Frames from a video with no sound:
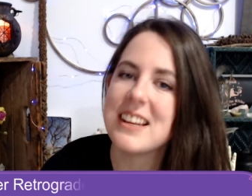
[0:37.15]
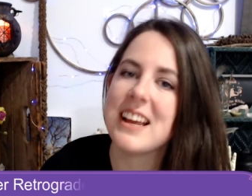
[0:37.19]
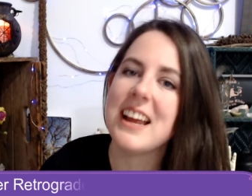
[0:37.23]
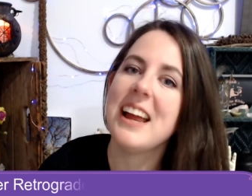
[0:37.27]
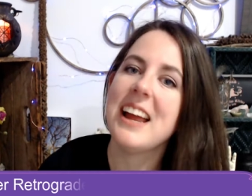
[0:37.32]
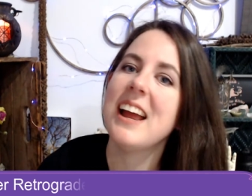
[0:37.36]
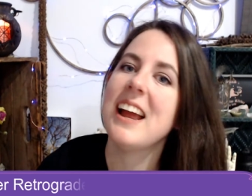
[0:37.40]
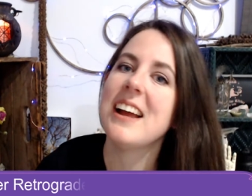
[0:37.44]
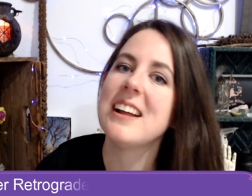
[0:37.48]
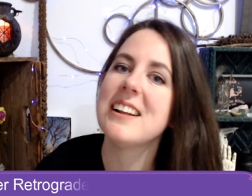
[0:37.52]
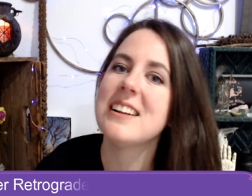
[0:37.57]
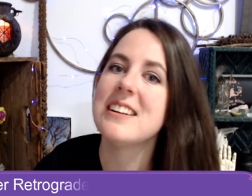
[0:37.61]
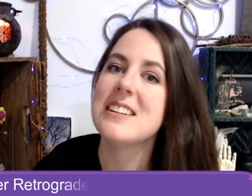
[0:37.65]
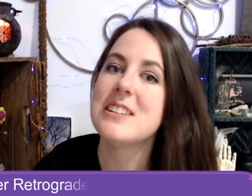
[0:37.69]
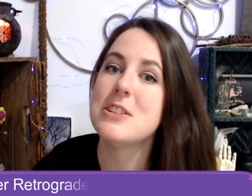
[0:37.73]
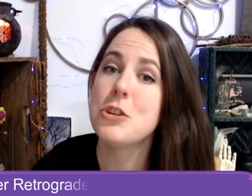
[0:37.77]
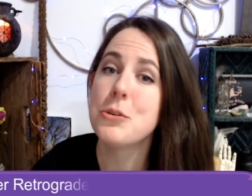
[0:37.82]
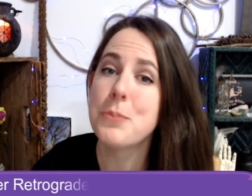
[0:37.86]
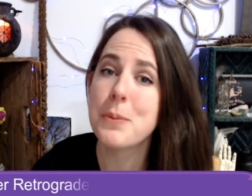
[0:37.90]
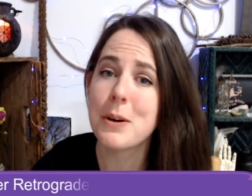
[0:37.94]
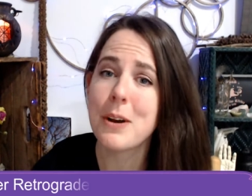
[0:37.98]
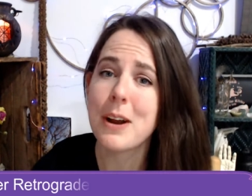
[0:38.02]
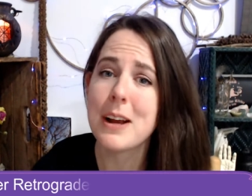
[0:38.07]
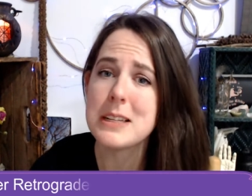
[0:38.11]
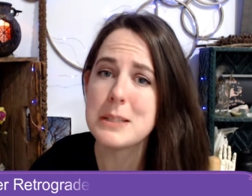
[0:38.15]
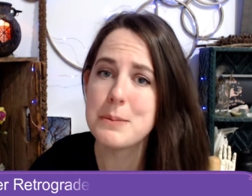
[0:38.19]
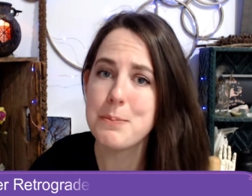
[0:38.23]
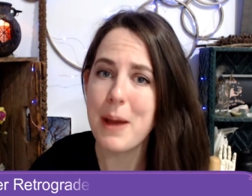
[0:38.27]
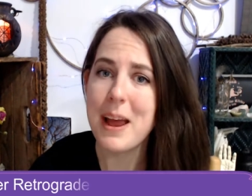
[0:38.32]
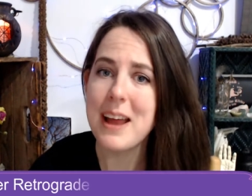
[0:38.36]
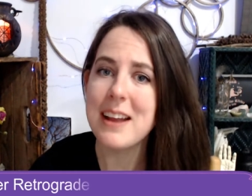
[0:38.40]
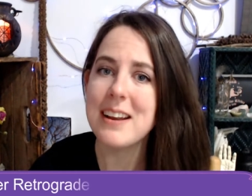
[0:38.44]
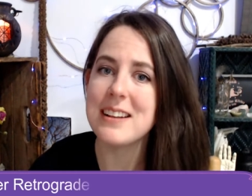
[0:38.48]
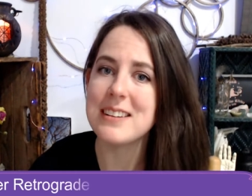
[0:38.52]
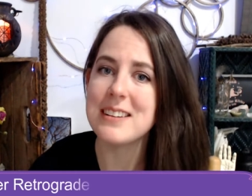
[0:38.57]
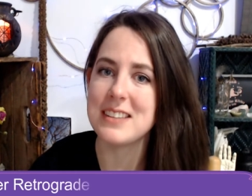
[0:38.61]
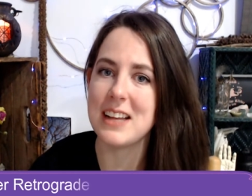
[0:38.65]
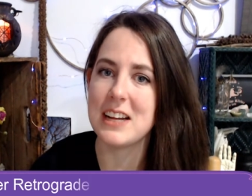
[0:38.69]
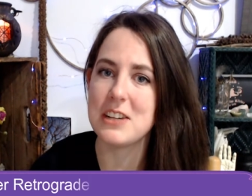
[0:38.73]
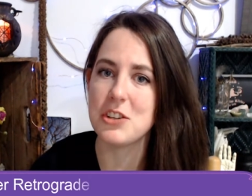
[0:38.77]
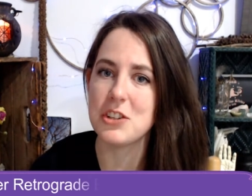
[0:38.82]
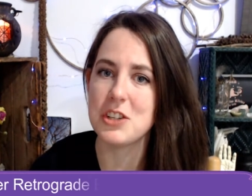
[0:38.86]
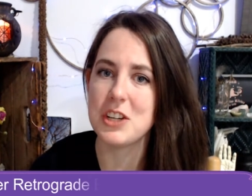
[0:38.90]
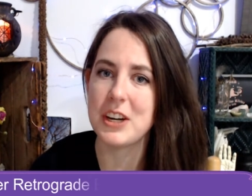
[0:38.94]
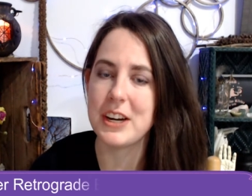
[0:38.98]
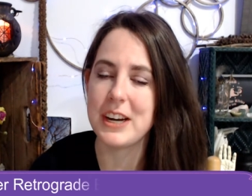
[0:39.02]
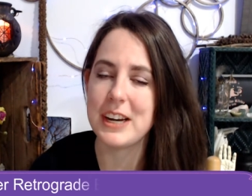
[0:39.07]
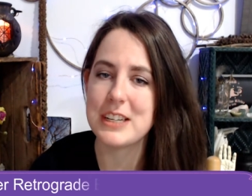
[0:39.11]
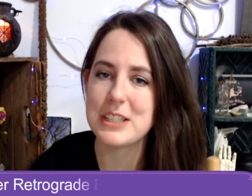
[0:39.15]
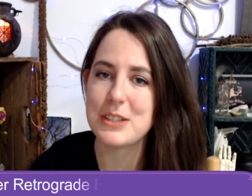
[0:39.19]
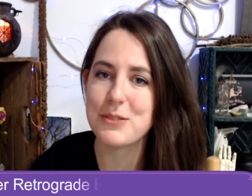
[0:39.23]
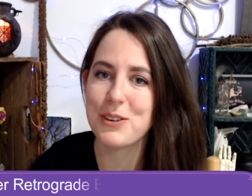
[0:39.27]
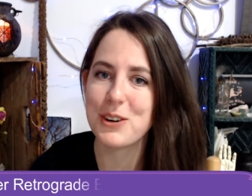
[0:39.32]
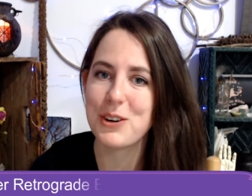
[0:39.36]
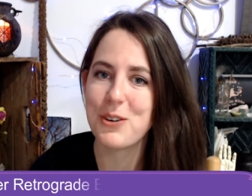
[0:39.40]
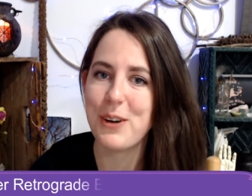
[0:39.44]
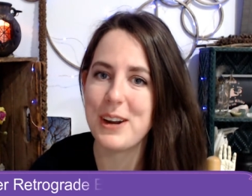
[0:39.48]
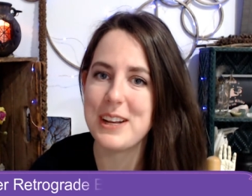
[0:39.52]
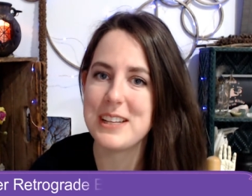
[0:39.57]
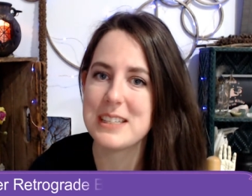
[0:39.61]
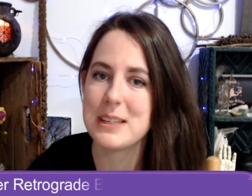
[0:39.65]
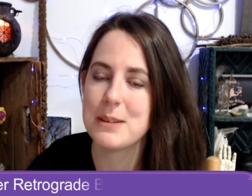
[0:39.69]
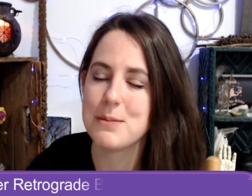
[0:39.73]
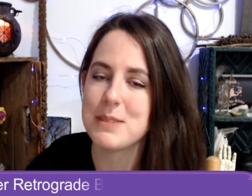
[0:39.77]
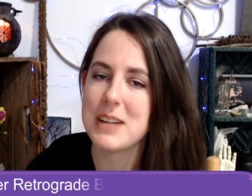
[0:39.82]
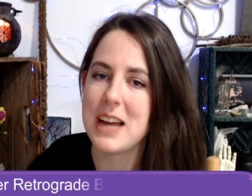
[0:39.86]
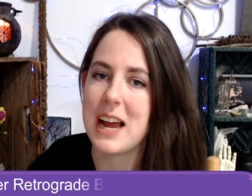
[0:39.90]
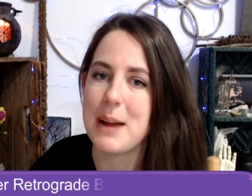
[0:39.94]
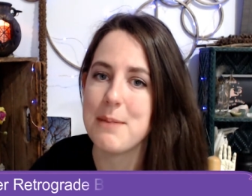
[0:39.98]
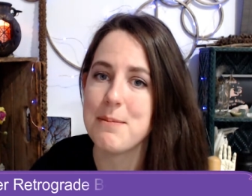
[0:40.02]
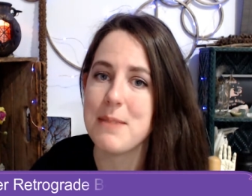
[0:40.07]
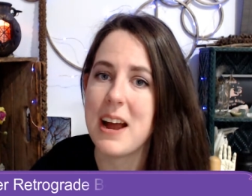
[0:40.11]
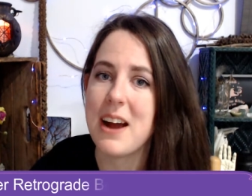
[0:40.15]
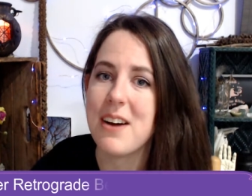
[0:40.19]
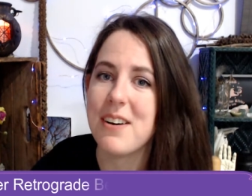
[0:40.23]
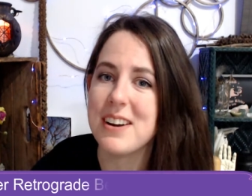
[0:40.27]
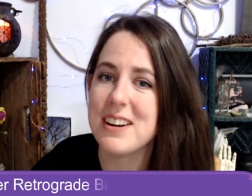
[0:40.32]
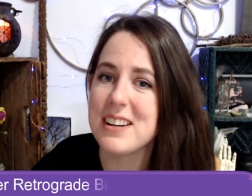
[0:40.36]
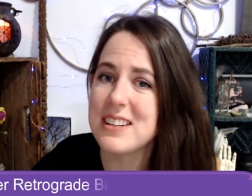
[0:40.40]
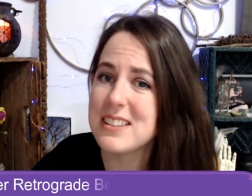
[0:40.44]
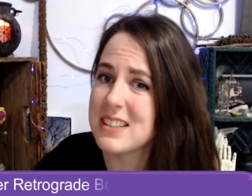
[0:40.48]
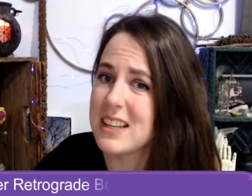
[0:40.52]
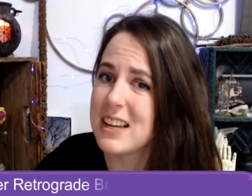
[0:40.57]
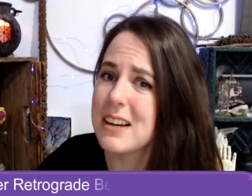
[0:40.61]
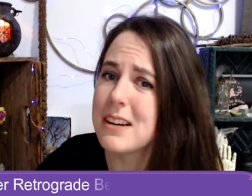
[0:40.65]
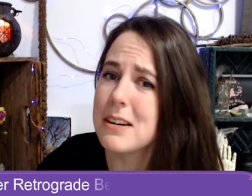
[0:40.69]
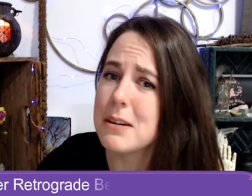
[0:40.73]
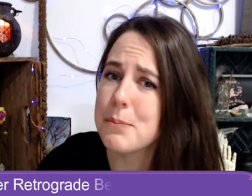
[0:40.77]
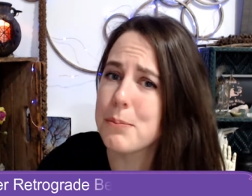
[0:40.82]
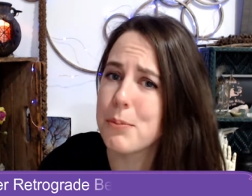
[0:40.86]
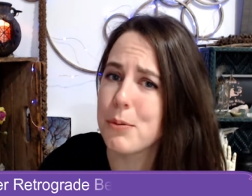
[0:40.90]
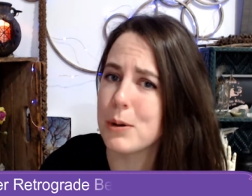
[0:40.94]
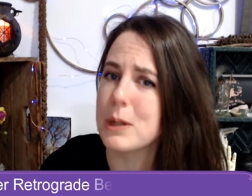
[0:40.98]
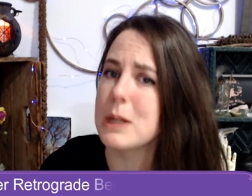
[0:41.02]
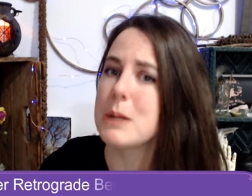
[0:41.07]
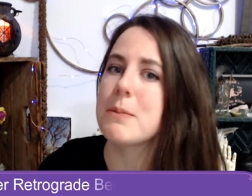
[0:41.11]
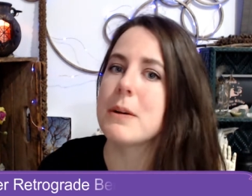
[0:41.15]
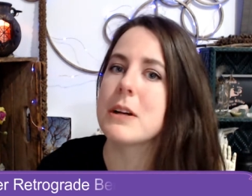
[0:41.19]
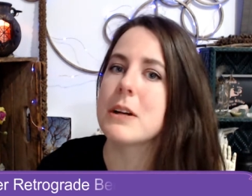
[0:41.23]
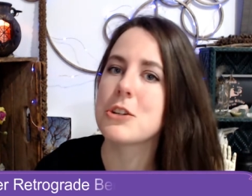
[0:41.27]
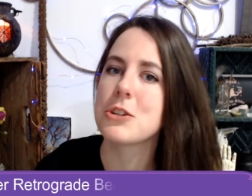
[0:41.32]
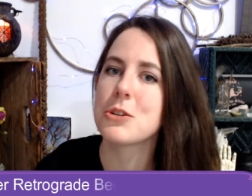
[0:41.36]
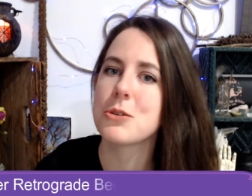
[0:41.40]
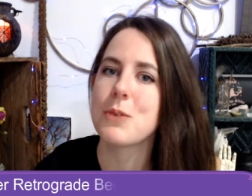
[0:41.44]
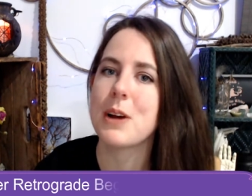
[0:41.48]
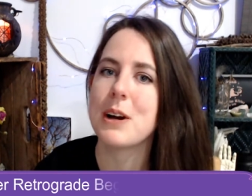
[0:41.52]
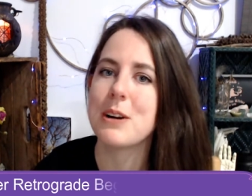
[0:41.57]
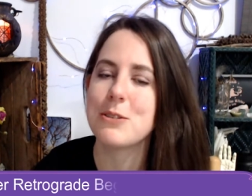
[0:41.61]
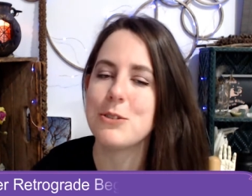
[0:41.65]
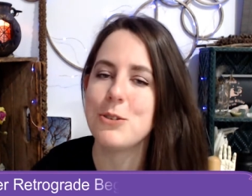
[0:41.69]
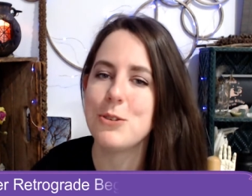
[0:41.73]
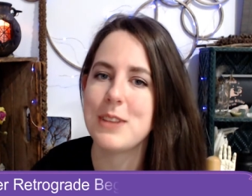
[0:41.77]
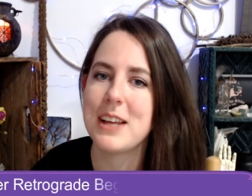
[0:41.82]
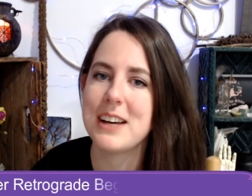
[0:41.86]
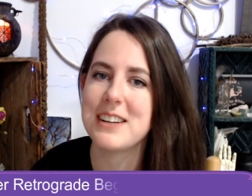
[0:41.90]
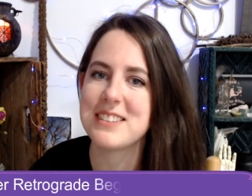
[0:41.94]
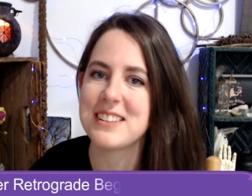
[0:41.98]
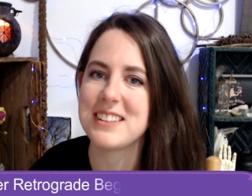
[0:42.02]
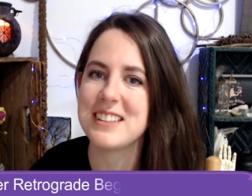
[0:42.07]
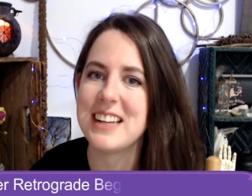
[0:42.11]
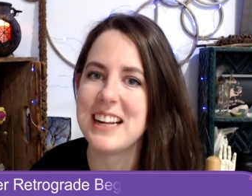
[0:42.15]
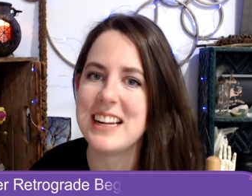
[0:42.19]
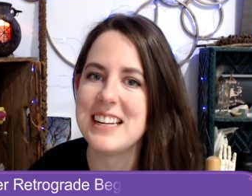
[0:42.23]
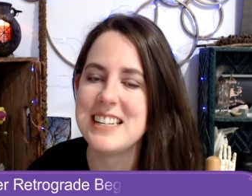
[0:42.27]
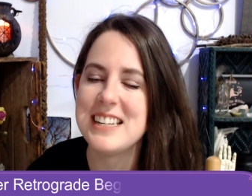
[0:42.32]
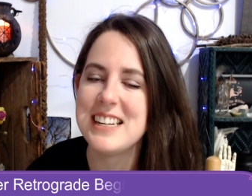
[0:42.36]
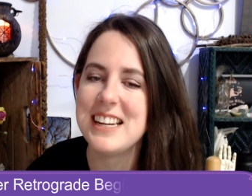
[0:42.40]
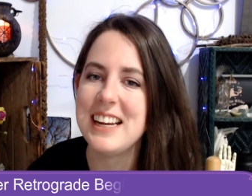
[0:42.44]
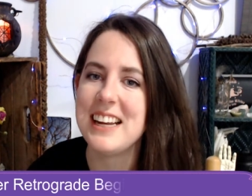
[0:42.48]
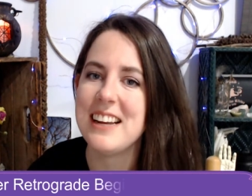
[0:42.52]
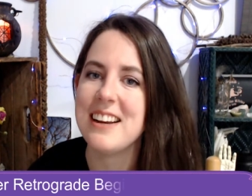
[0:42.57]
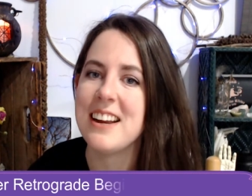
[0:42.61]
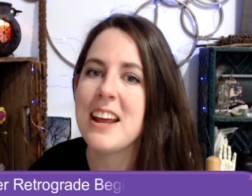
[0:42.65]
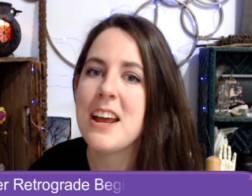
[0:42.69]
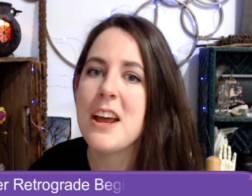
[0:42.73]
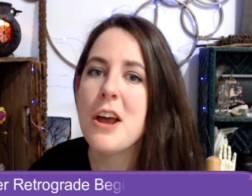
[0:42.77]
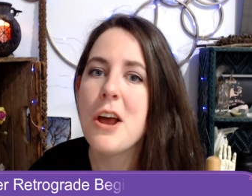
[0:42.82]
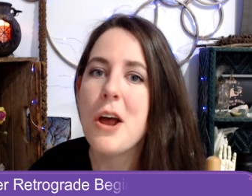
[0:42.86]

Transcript: and Jupiter has been in Sagittarius for quite some time now and is there pretty much throughout 2019